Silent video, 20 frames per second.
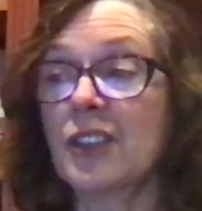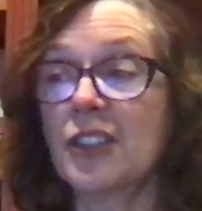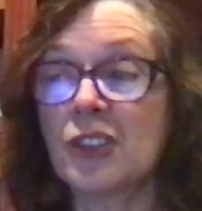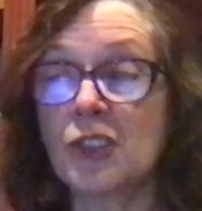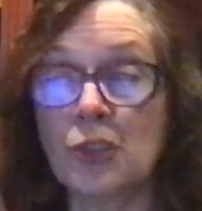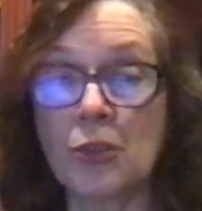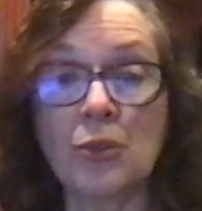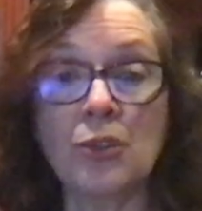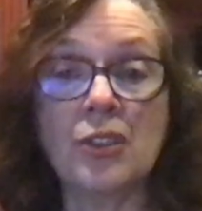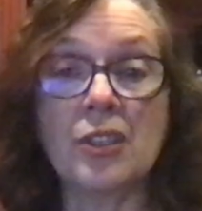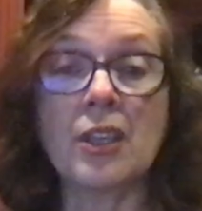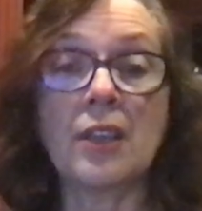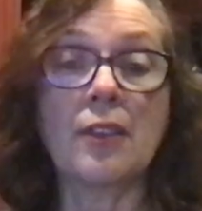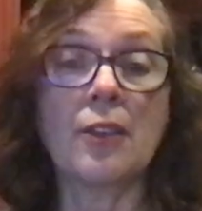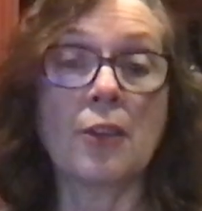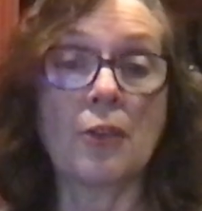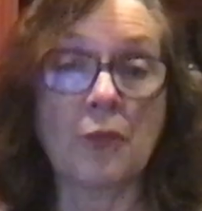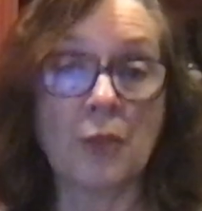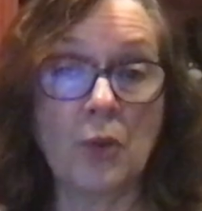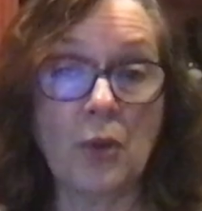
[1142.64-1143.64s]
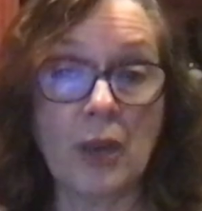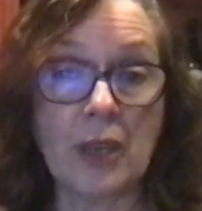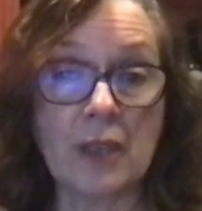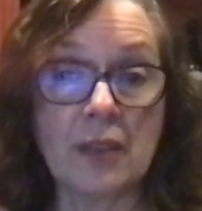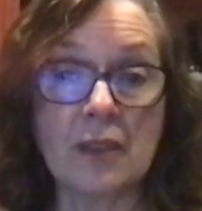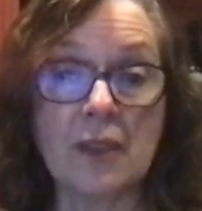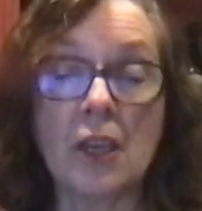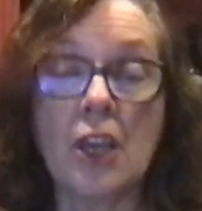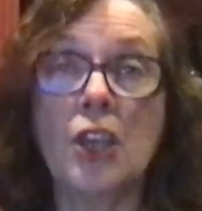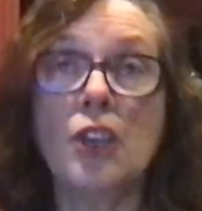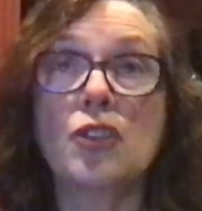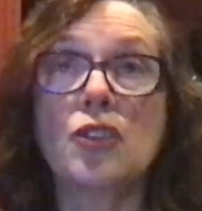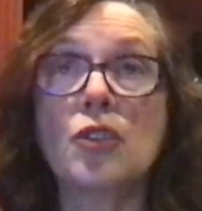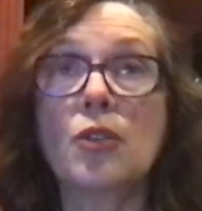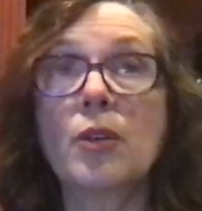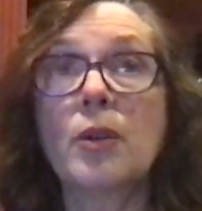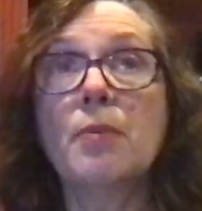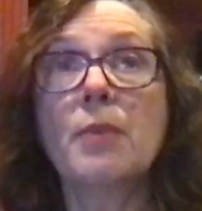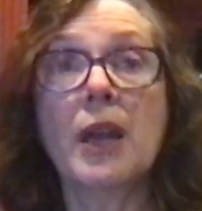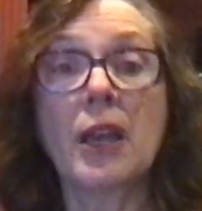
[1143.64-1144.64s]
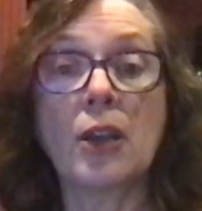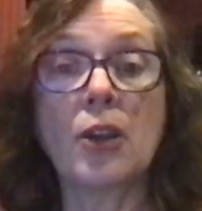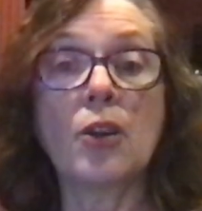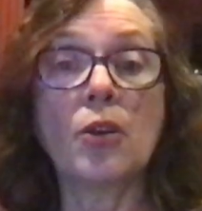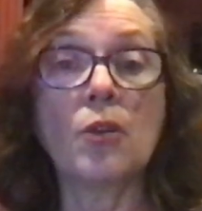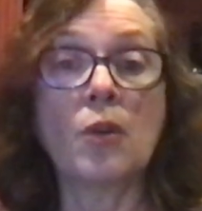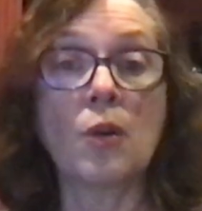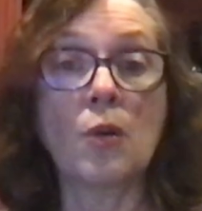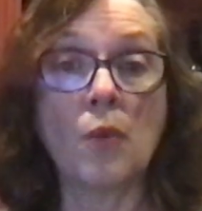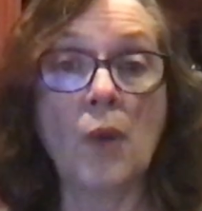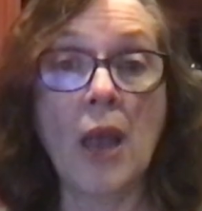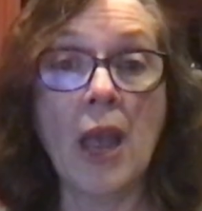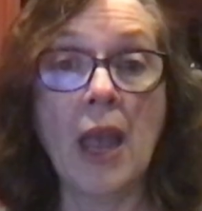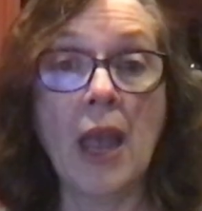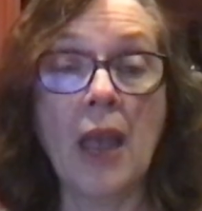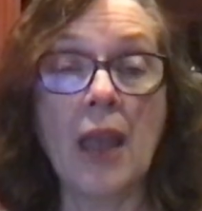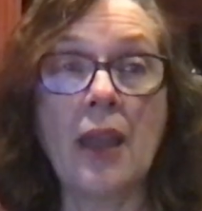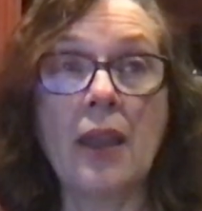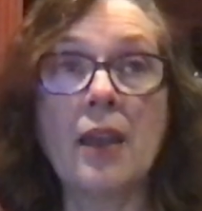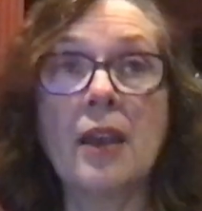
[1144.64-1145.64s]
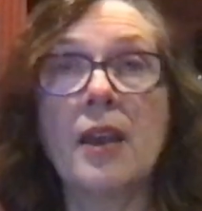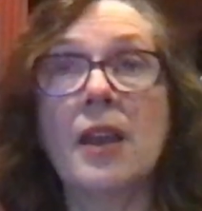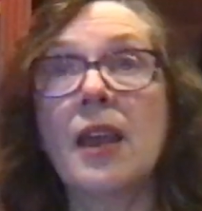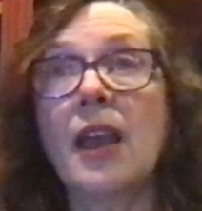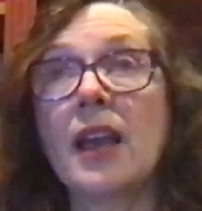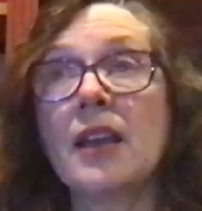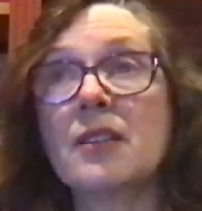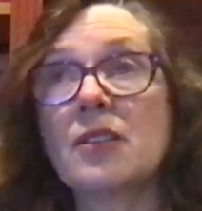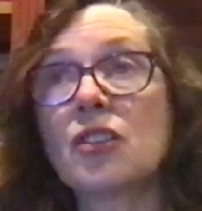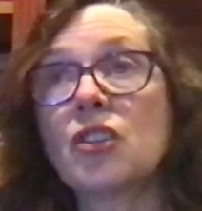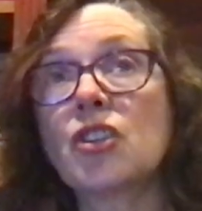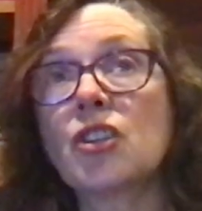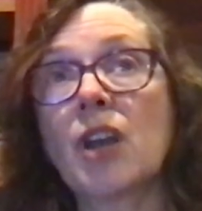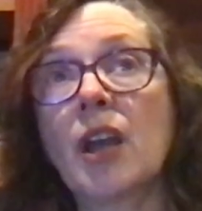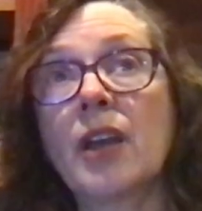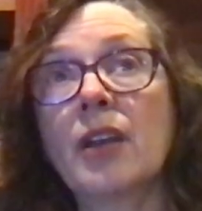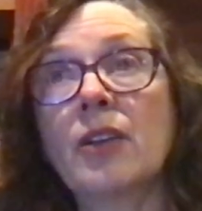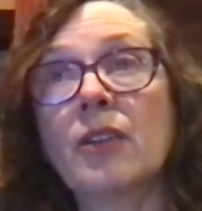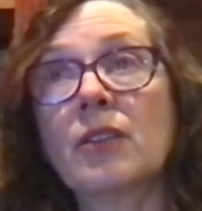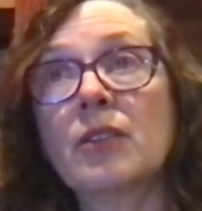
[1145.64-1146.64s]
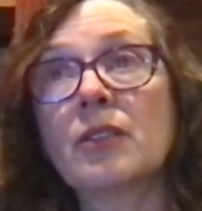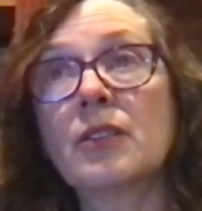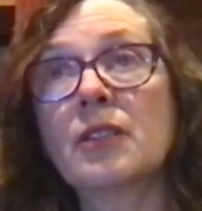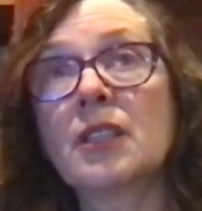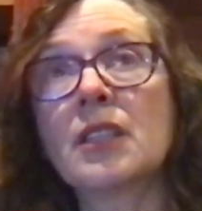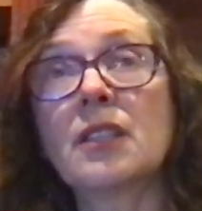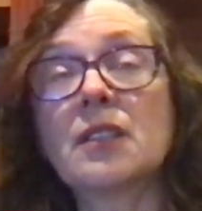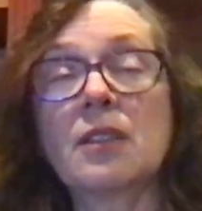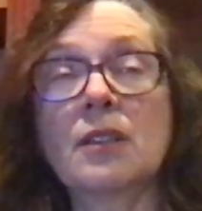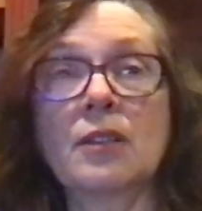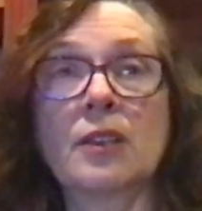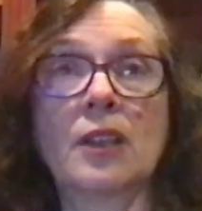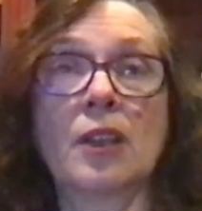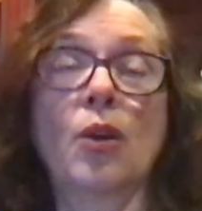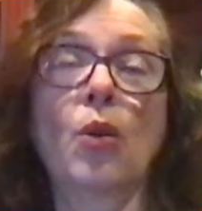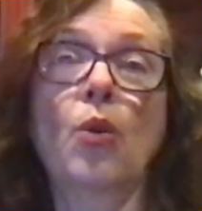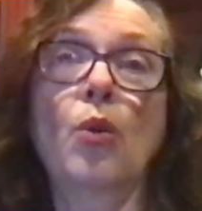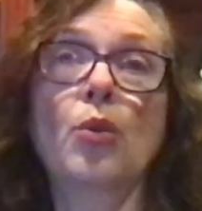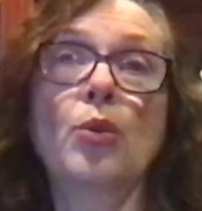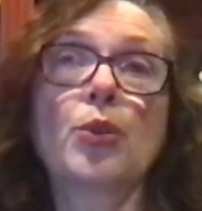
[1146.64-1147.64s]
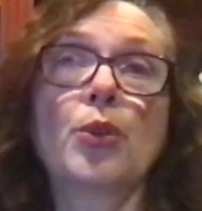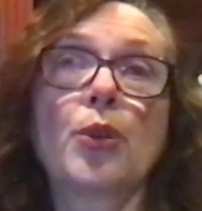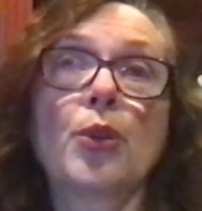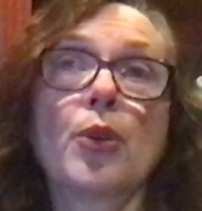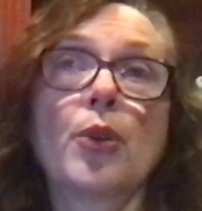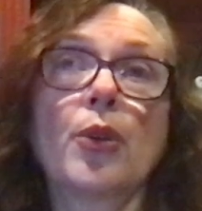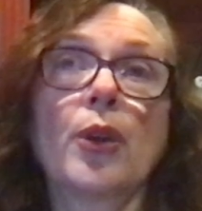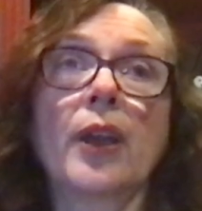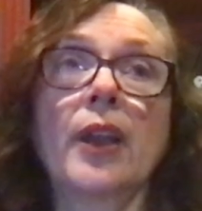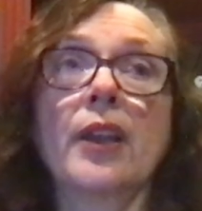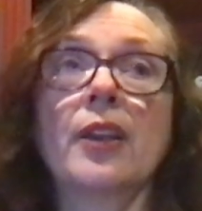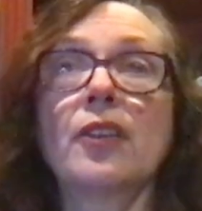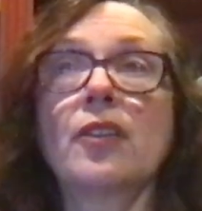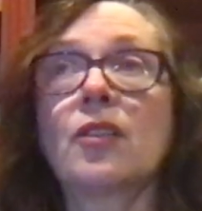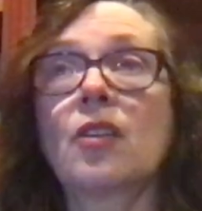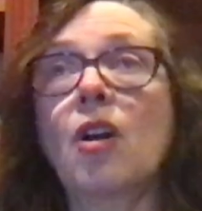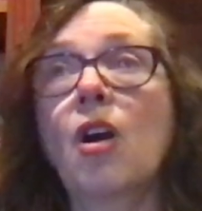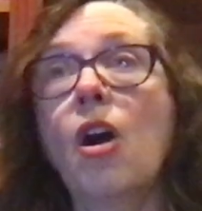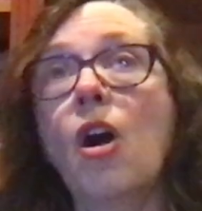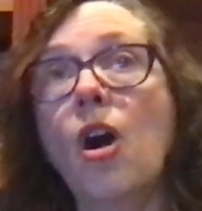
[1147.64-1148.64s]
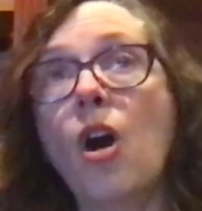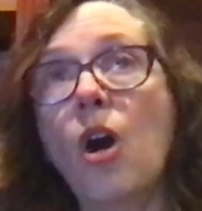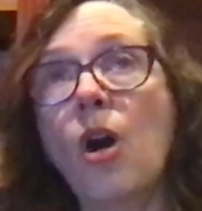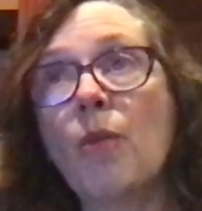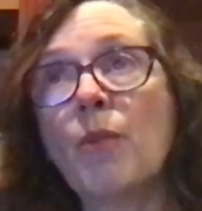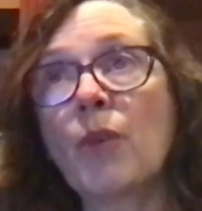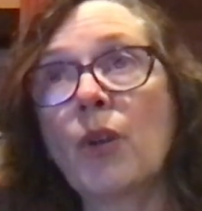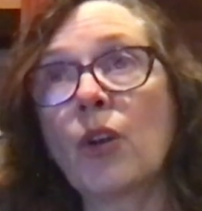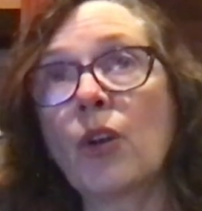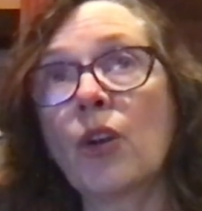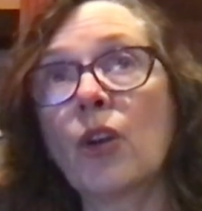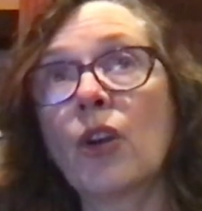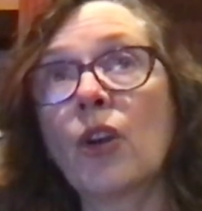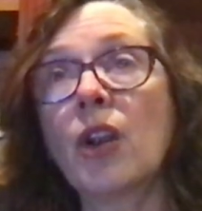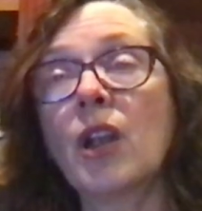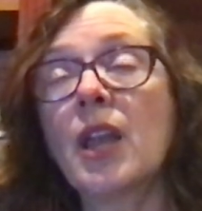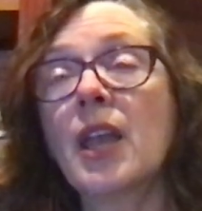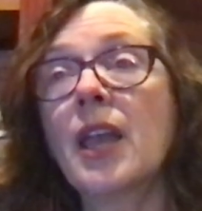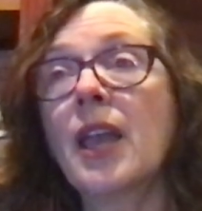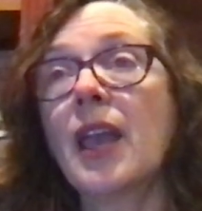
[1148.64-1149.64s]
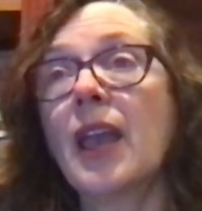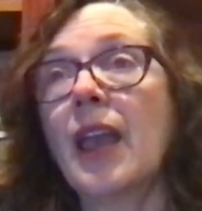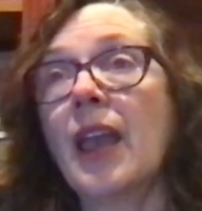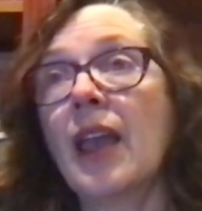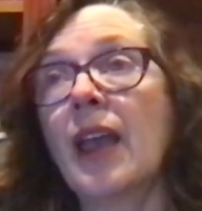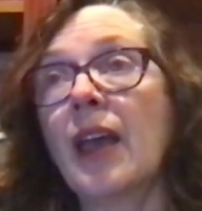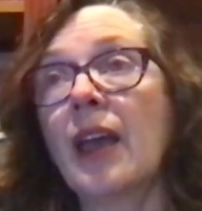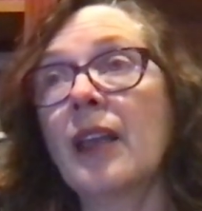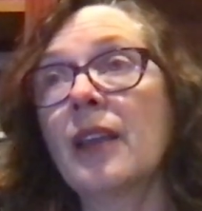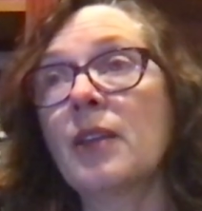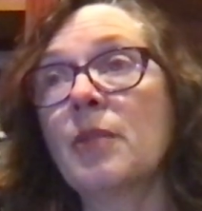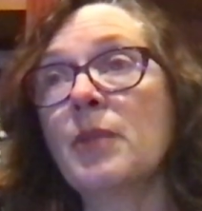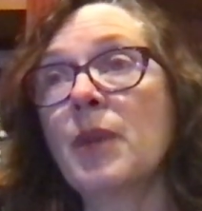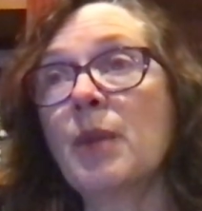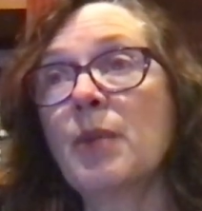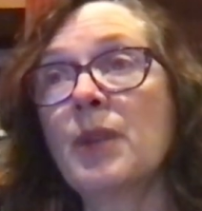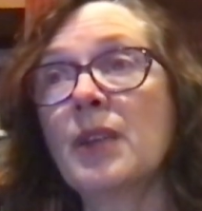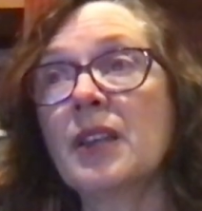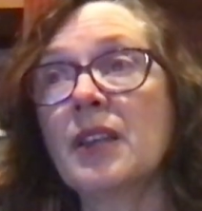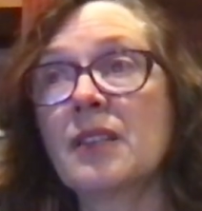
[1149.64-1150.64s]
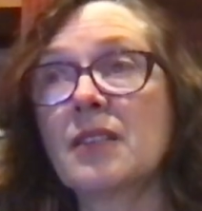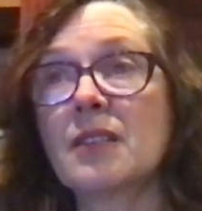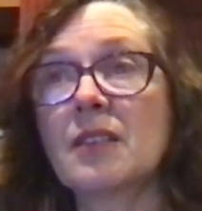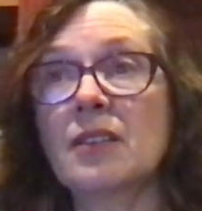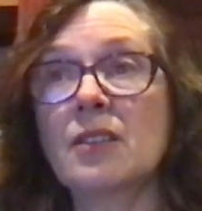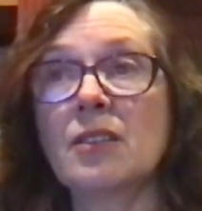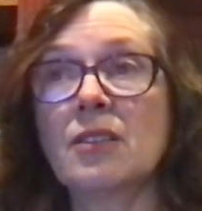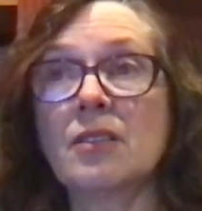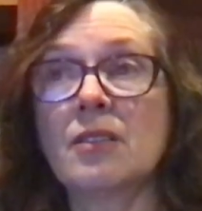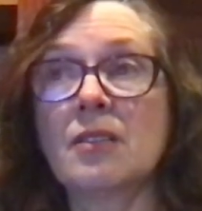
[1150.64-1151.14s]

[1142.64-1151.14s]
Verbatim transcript: is using their voice. So it might go away as a child gets a little older and is calmer and maybe doesn't